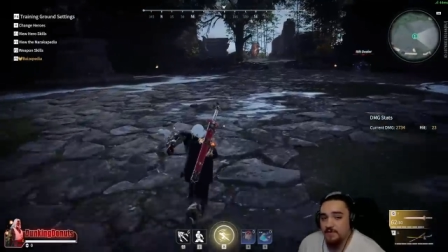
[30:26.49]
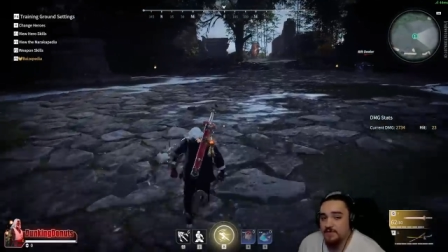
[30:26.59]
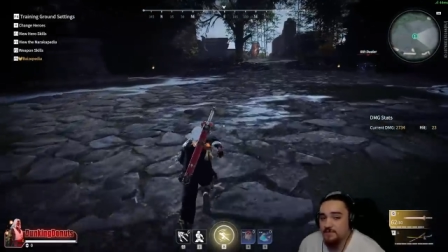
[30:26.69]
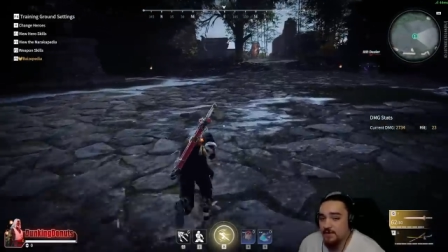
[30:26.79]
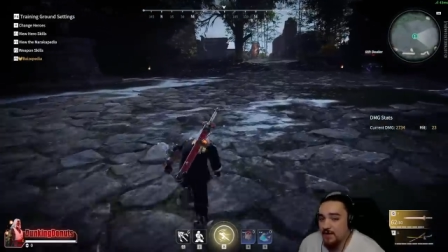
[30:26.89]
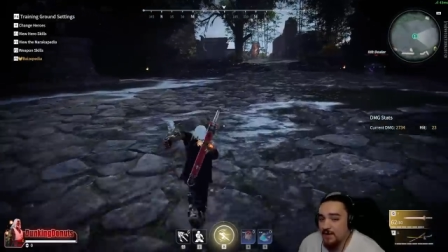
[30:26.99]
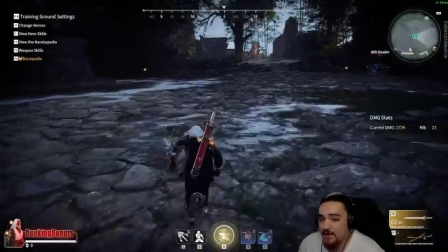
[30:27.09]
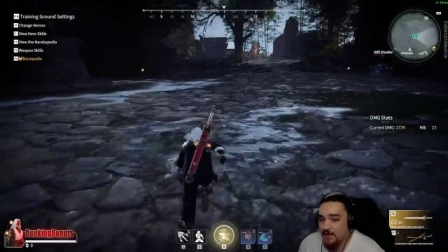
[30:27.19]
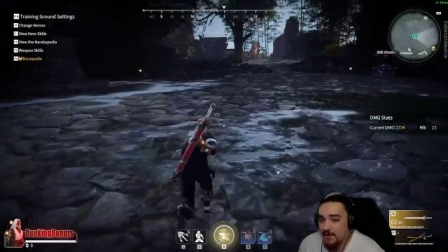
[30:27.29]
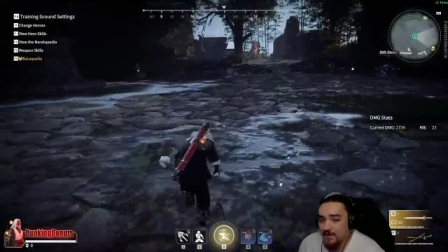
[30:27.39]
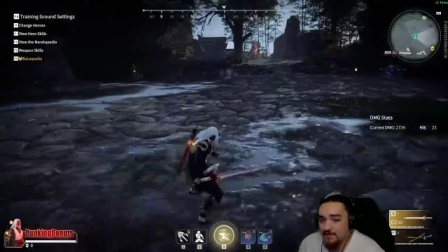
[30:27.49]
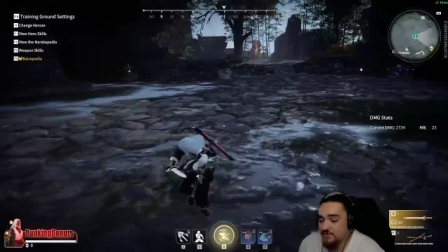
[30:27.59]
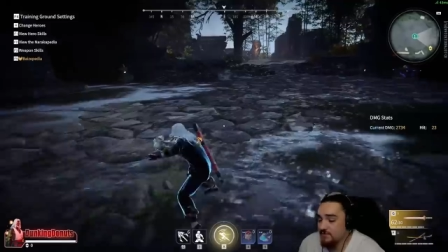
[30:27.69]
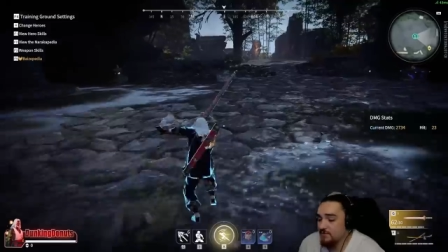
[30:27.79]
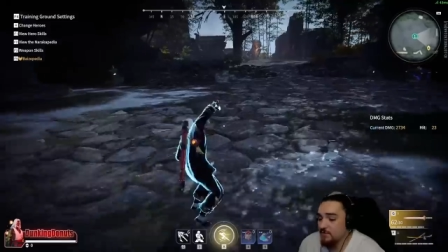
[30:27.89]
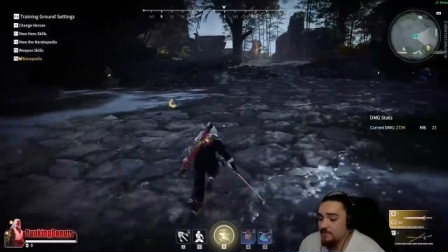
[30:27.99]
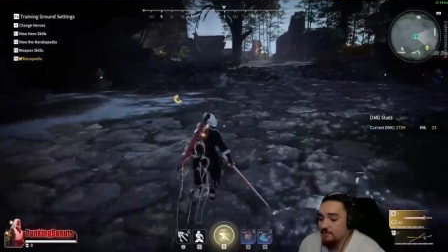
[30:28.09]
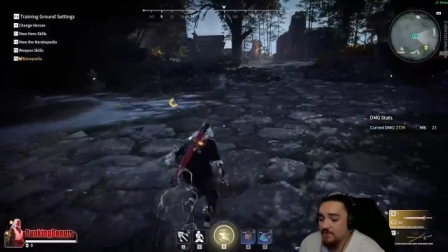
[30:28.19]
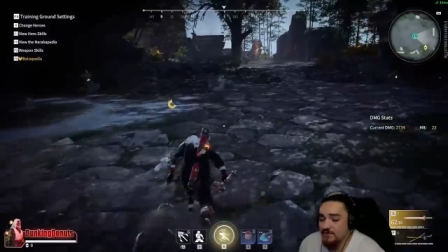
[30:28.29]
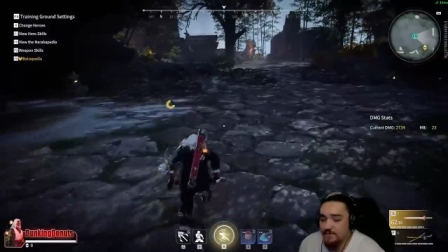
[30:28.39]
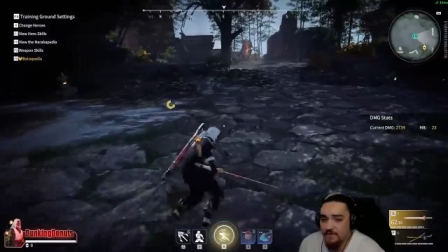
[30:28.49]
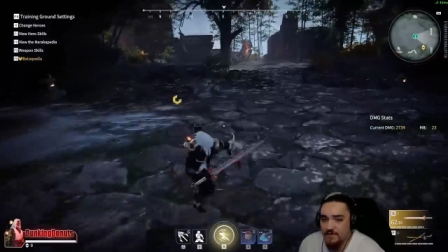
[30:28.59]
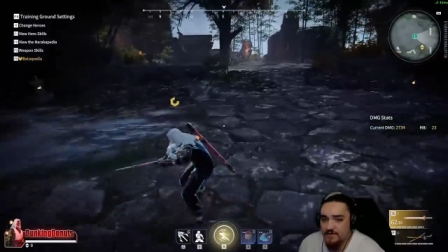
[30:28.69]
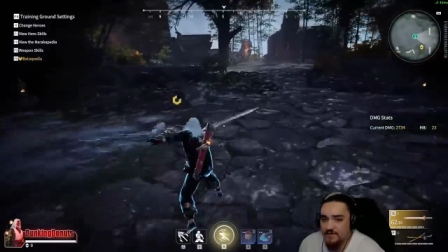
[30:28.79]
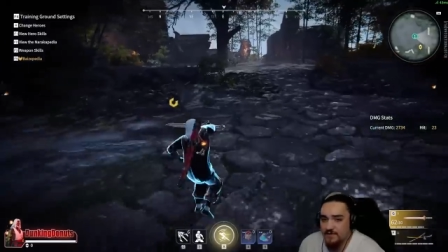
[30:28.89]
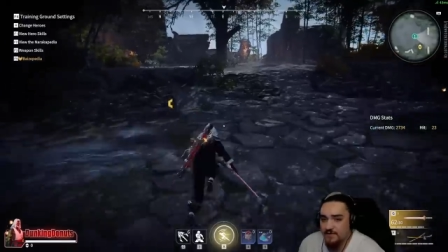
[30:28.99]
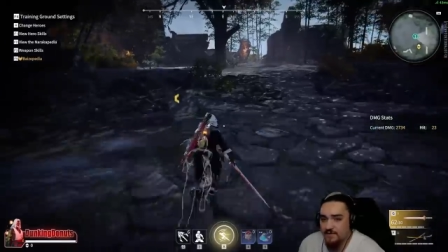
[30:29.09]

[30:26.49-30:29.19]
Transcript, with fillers: This mechanic allows you to move much faster